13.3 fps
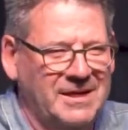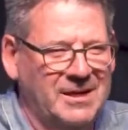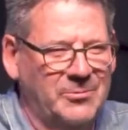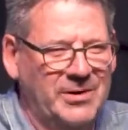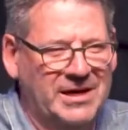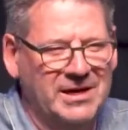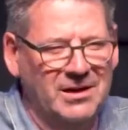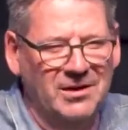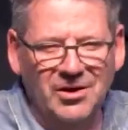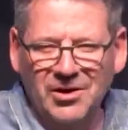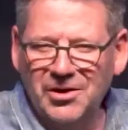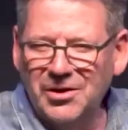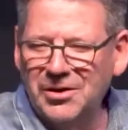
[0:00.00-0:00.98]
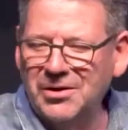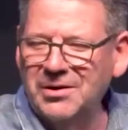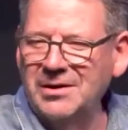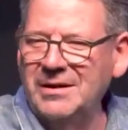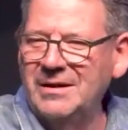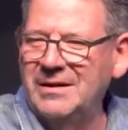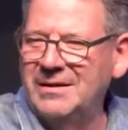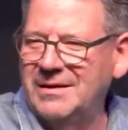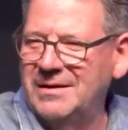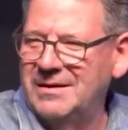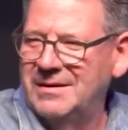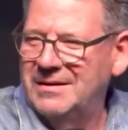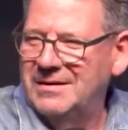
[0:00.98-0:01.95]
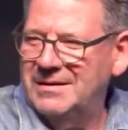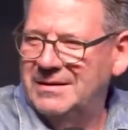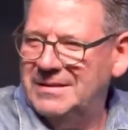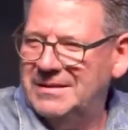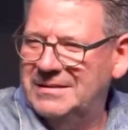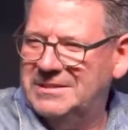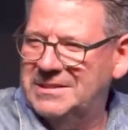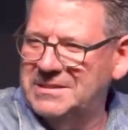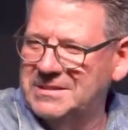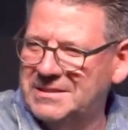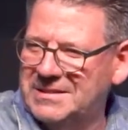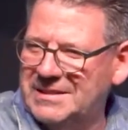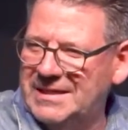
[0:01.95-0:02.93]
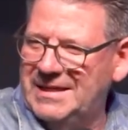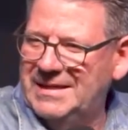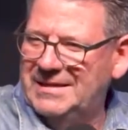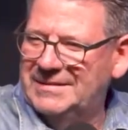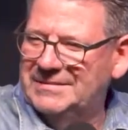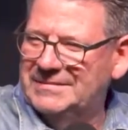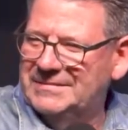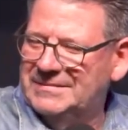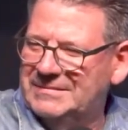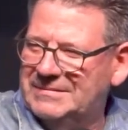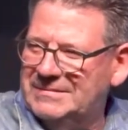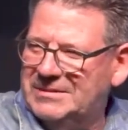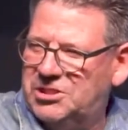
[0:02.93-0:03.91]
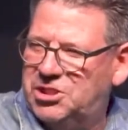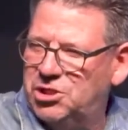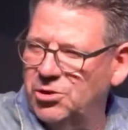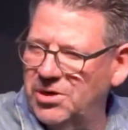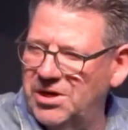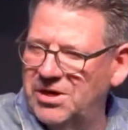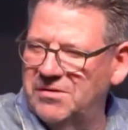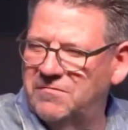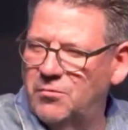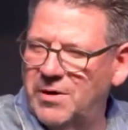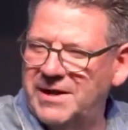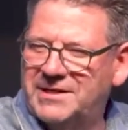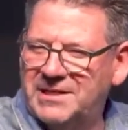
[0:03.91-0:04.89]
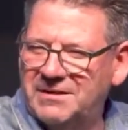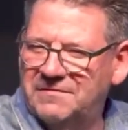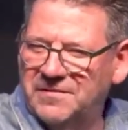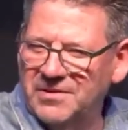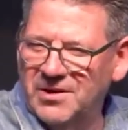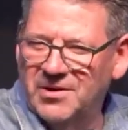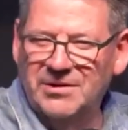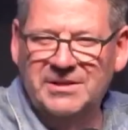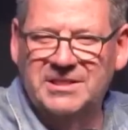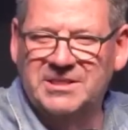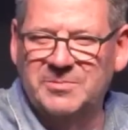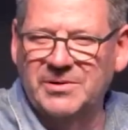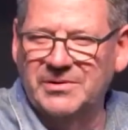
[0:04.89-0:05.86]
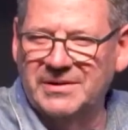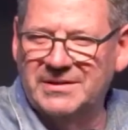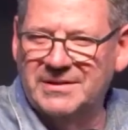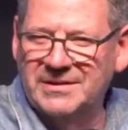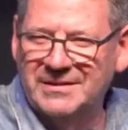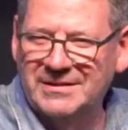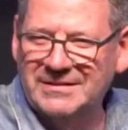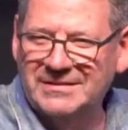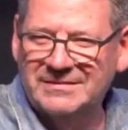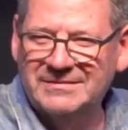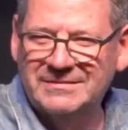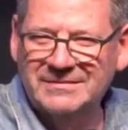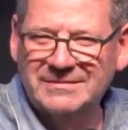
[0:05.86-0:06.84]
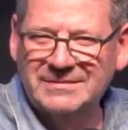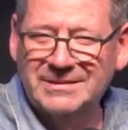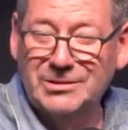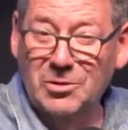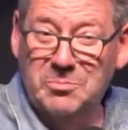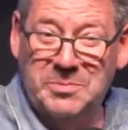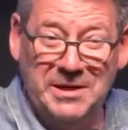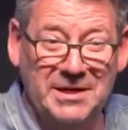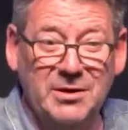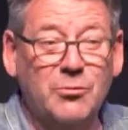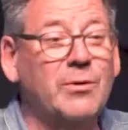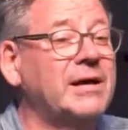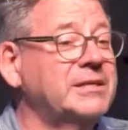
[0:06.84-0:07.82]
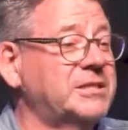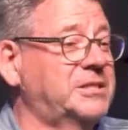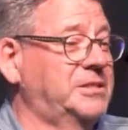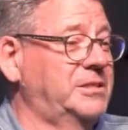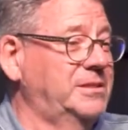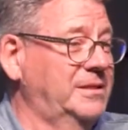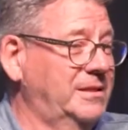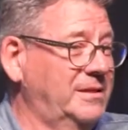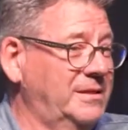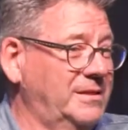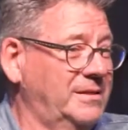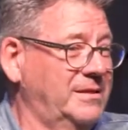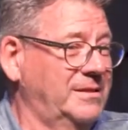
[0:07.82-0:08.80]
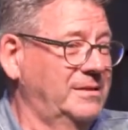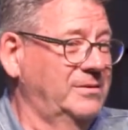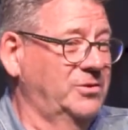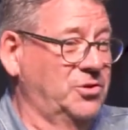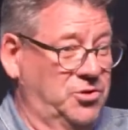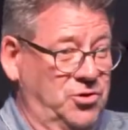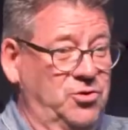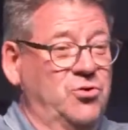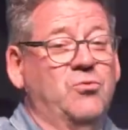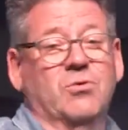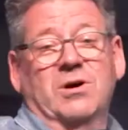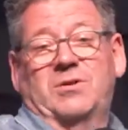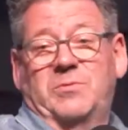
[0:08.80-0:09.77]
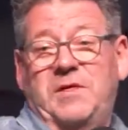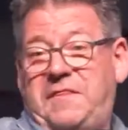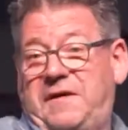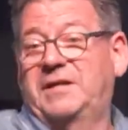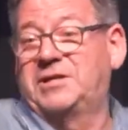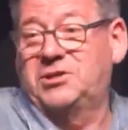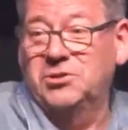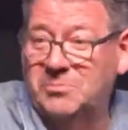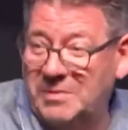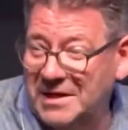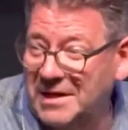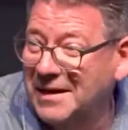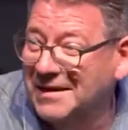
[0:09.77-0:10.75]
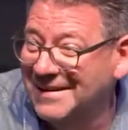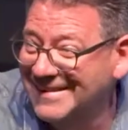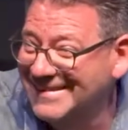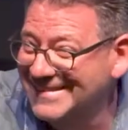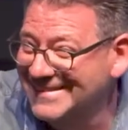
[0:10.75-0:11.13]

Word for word: and we can learn just the joy of waiting for the Holy Spirit, not be in a rush to do what we think should be done,